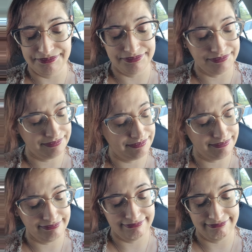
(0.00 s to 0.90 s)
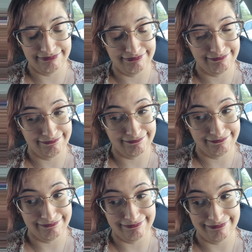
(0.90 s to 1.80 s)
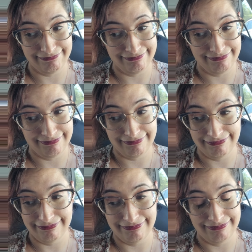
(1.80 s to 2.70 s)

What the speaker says: (no one is talking)